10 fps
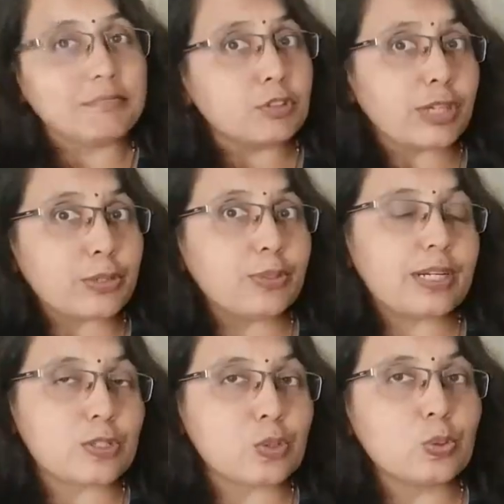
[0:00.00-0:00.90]
you can do it
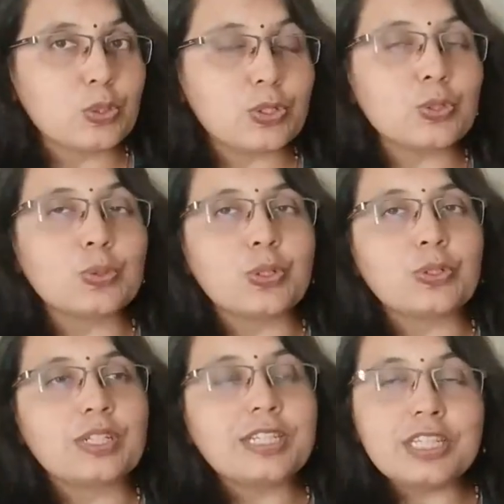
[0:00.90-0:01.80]
at school too.
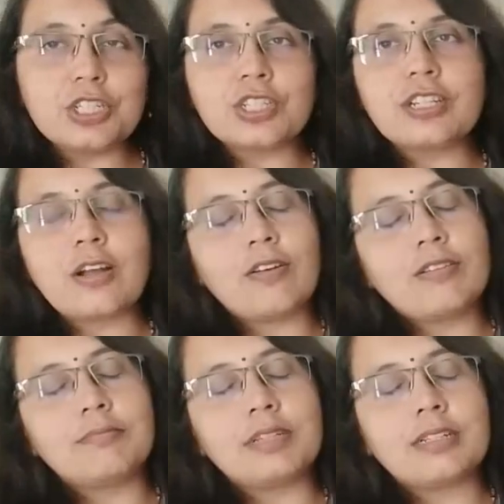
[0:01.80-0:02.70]
The teacher
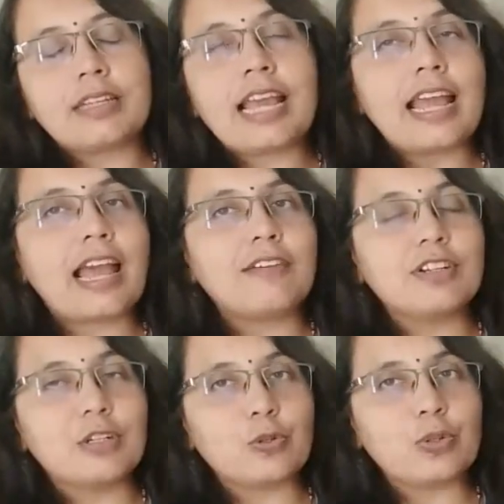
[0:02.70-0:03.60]
can have
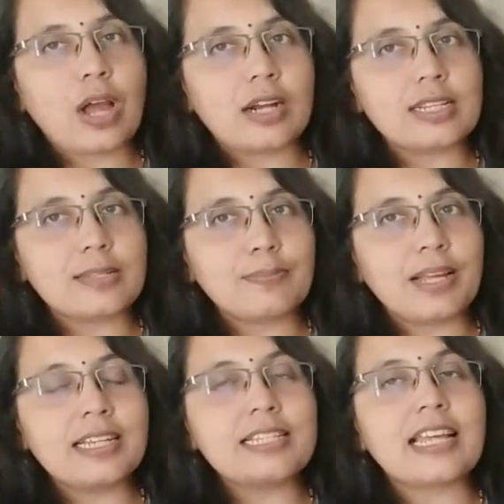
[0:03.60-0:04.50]
her own art
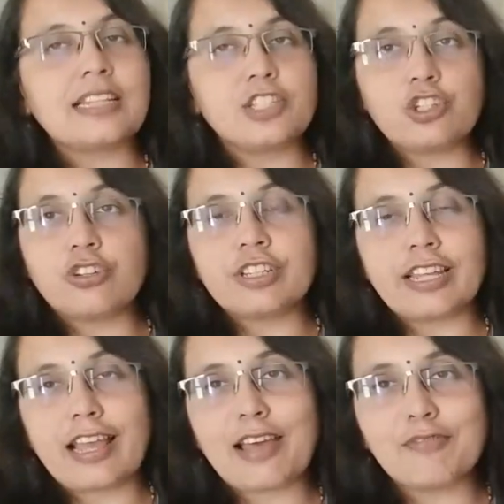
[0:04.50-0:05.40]
supplies and the children
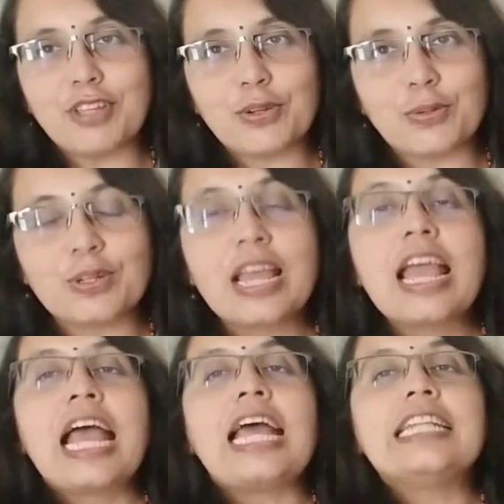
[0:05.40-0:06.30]
can have their own,
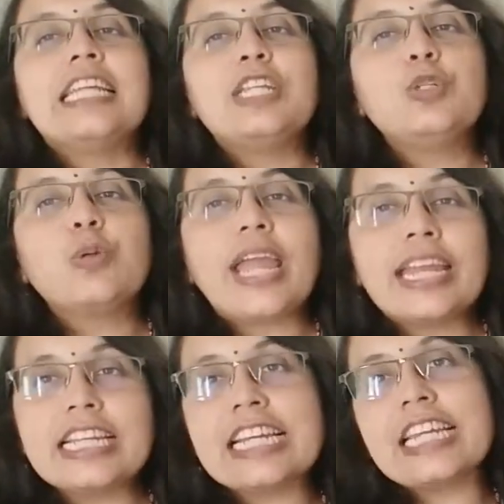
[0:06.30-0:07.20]
and then you
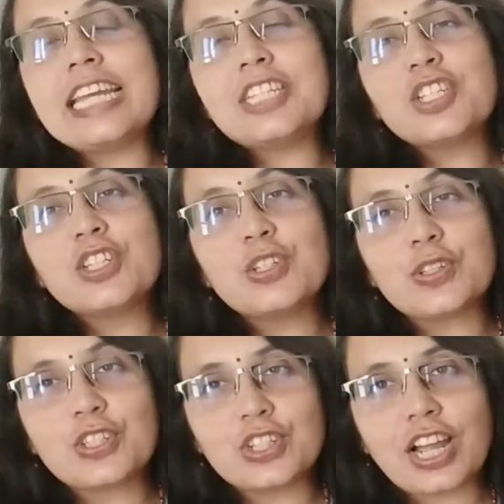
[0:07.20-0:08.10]
encourage your
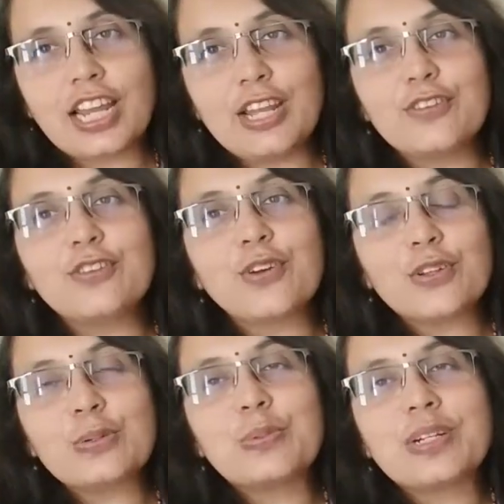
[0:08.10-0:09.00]
child to draw
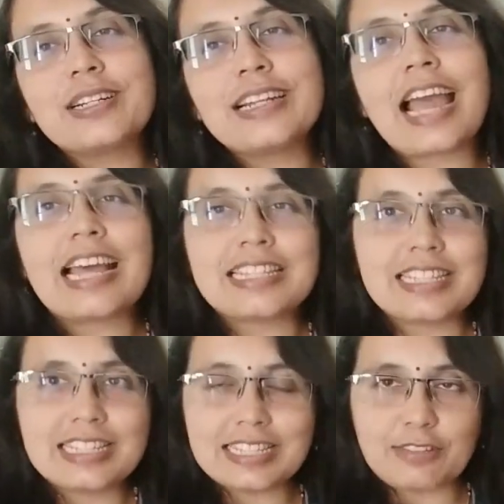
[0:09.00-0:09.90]
the world as
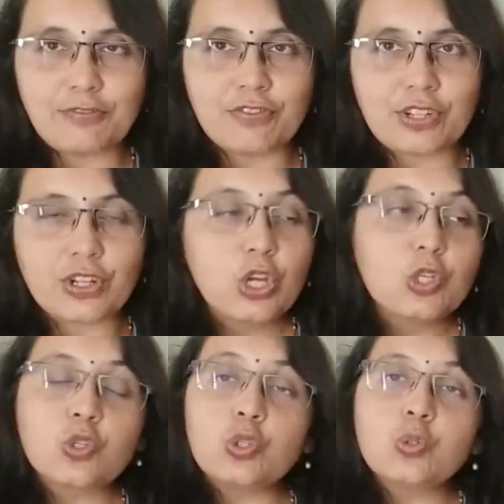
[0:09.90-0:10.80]
they see fit.
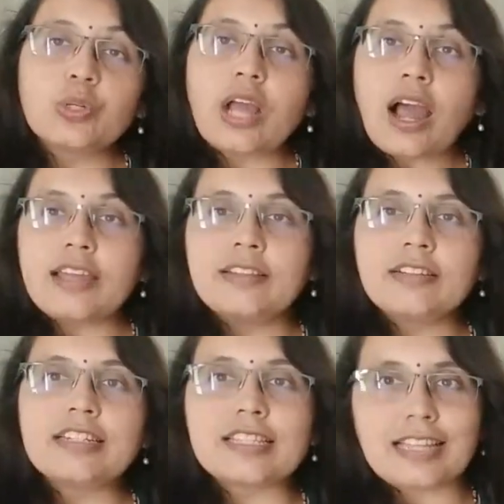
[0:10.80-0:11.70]
So you could
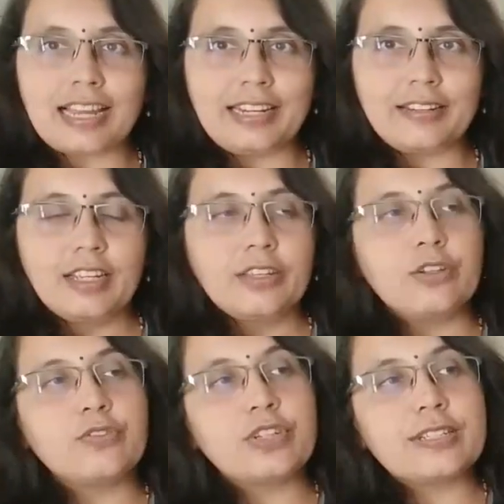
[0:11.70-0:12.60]
either decide,
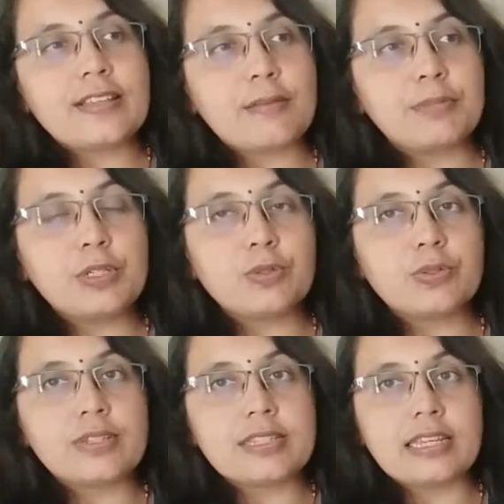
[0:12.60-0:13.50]
for example, you
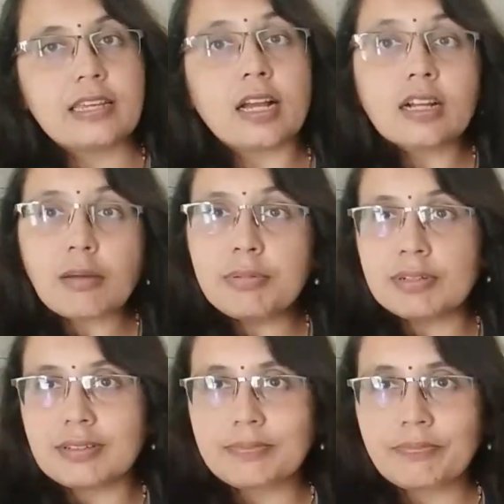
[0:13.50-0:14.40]
could say a
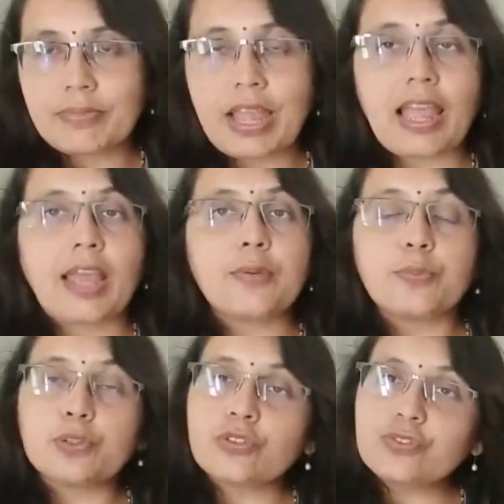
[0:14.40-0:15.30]
cupboard and
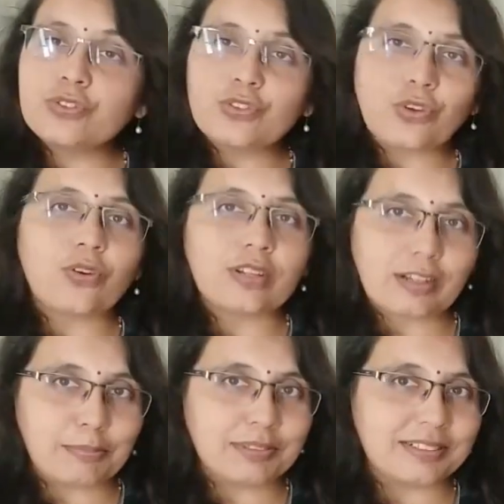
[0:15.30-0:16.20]
both of you draw a
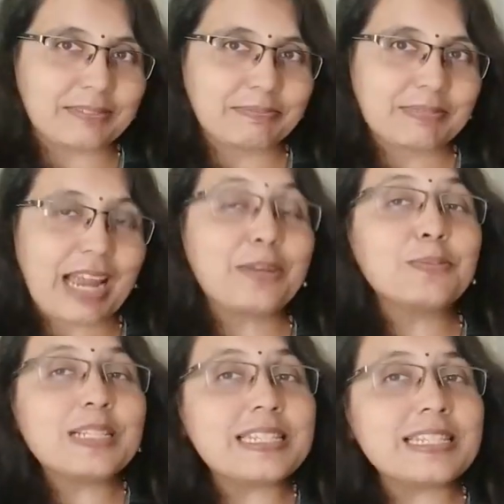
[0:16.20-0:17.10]
cupboard, and you
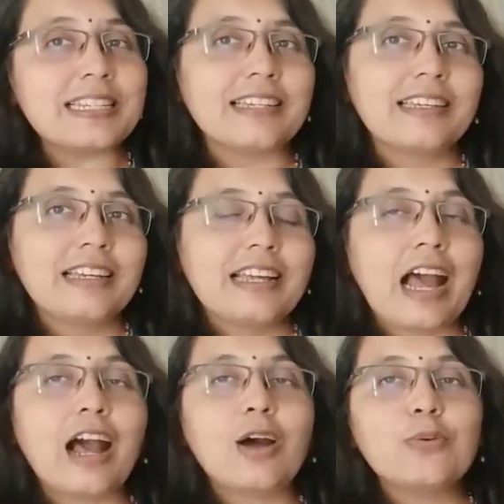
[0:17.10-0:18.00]
will see
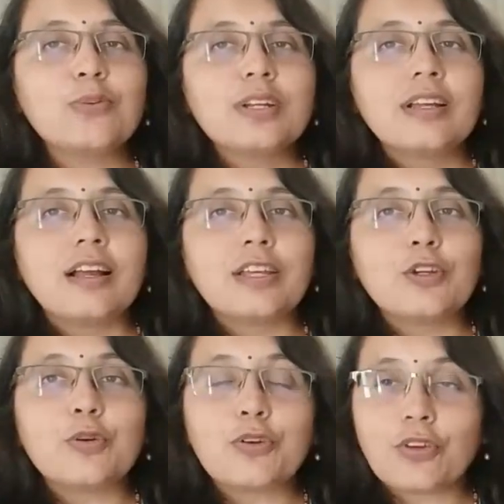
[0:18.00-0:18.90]
how
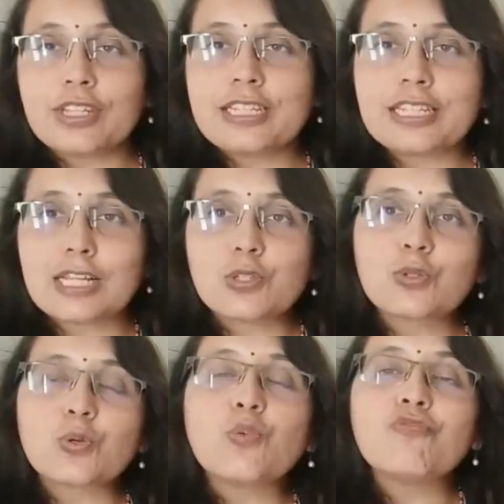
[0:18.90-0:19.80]
your drawings are
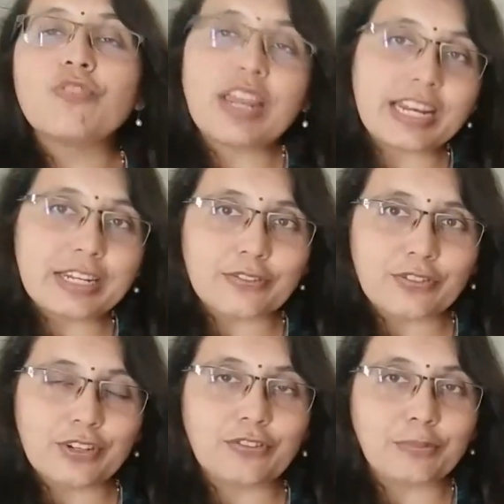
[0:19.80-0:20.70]
so very
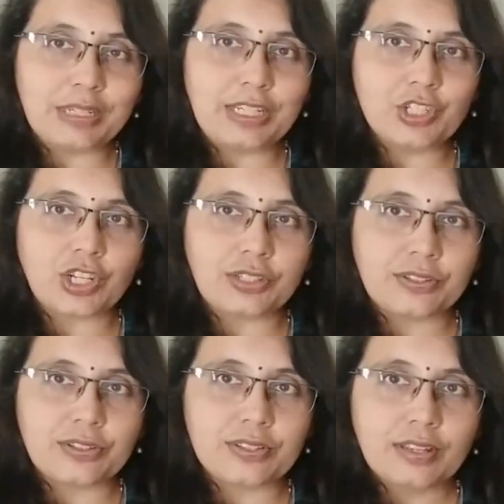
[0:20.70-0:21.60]
different from each
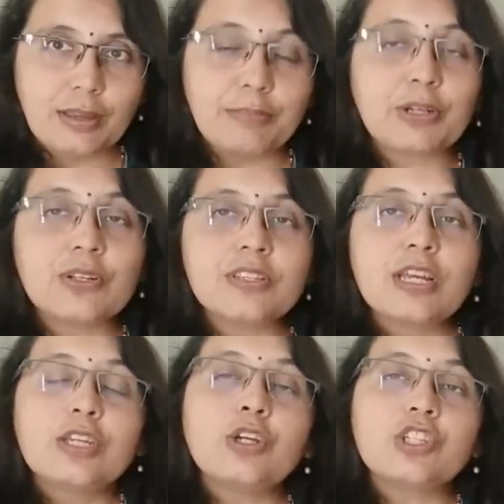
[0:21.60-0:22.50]
other's, because
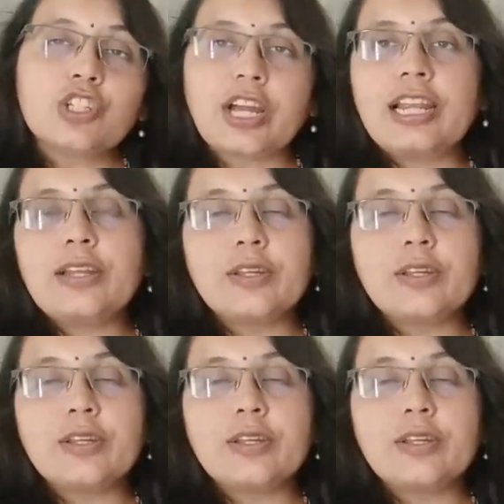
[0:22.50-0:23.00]
your child